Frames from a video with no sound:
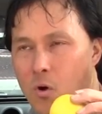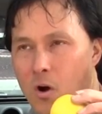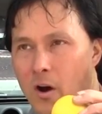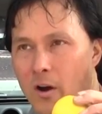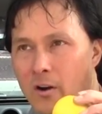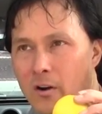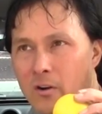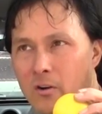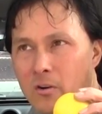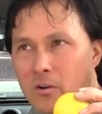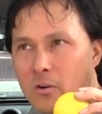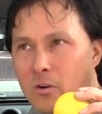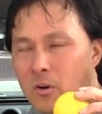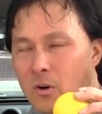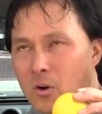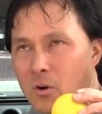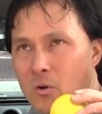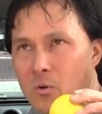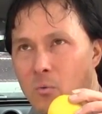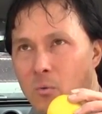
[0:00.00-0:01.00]
water
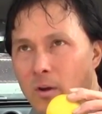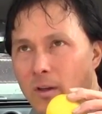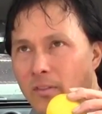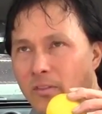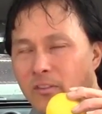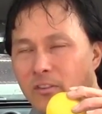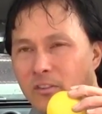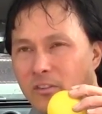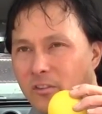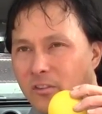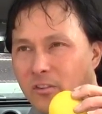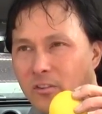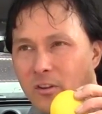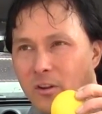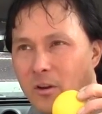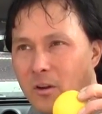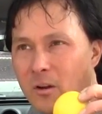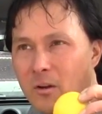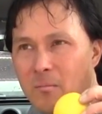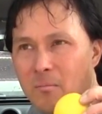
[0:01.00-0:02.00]
with
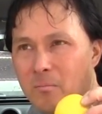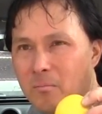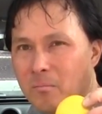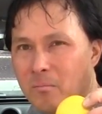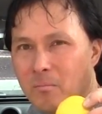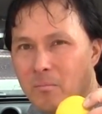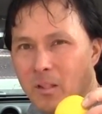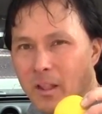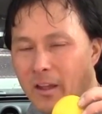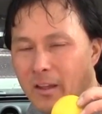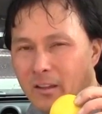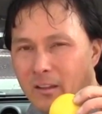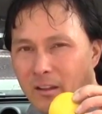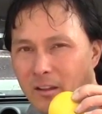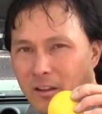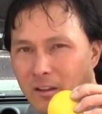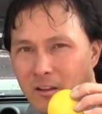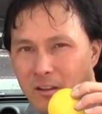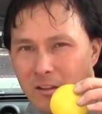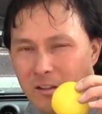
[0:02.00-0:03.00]
some like
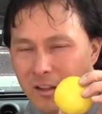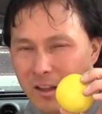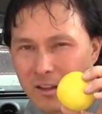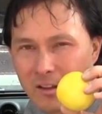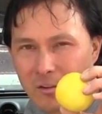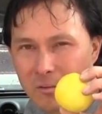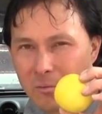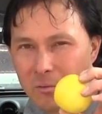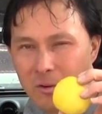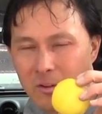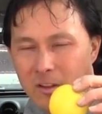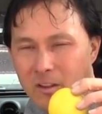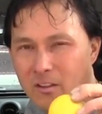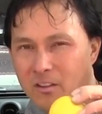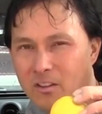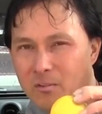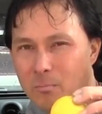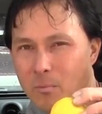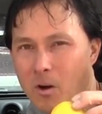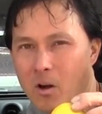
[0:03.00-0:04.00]
uh, like a really
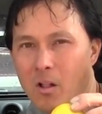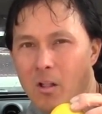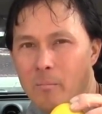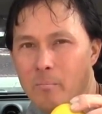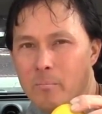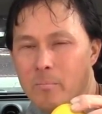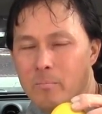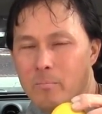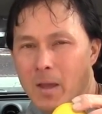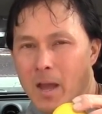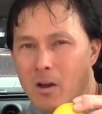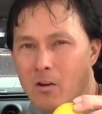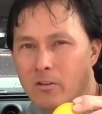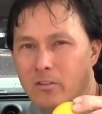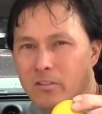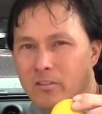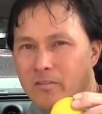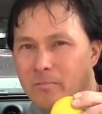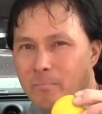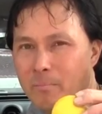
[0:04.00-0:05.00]
small
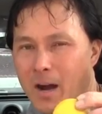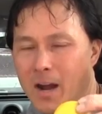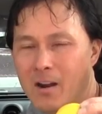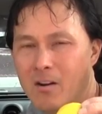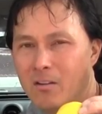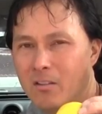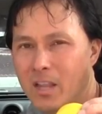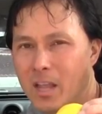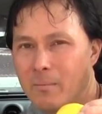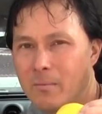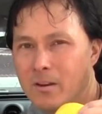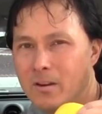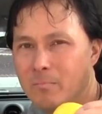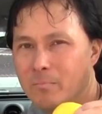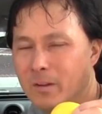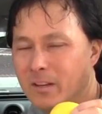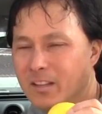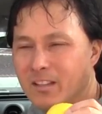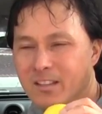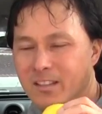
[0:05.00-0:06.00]
amount of Meyer lemon,
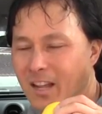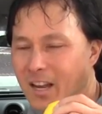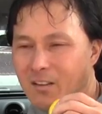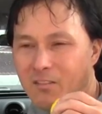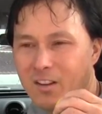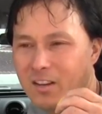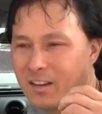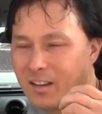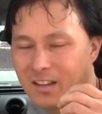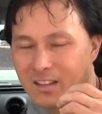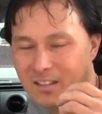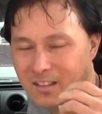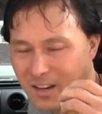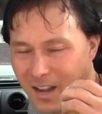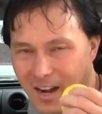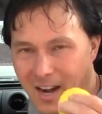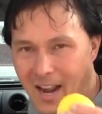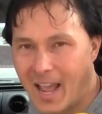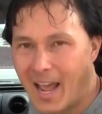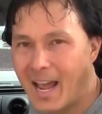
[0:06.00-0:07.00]
but it's not even it's
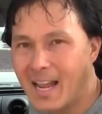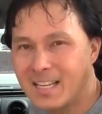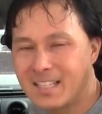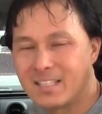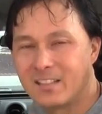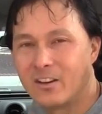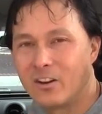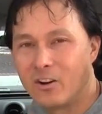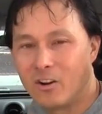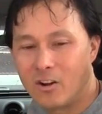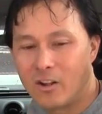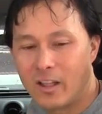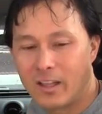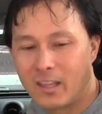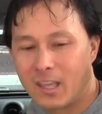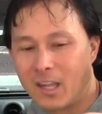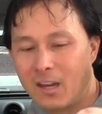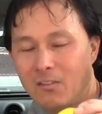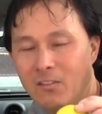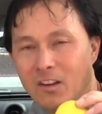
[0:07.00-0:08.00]
not acid at all. I
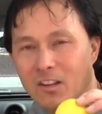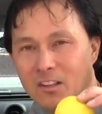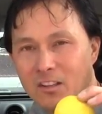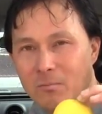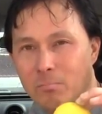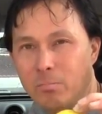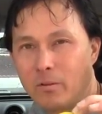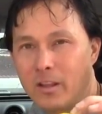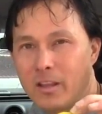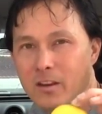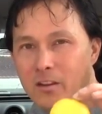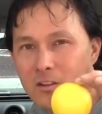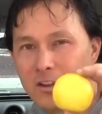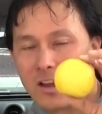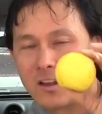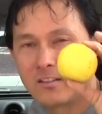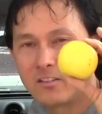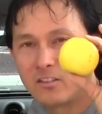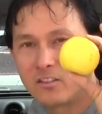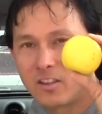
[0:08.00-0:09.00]
can't even explain it. You
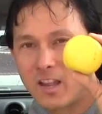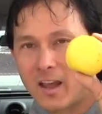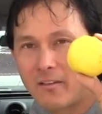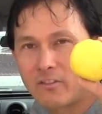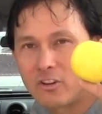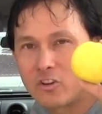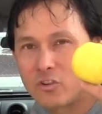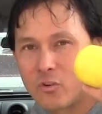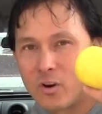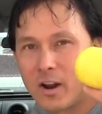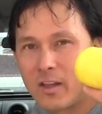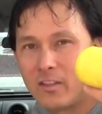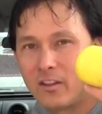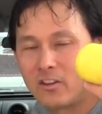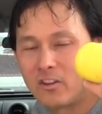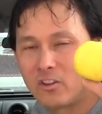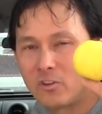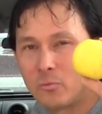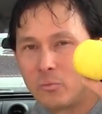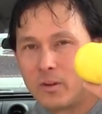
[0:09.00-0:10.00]
guys just have to try
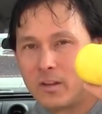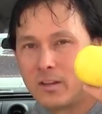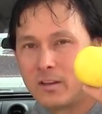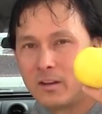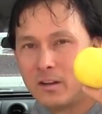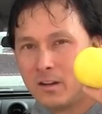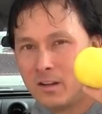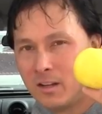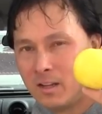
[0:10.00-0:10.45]
these sweet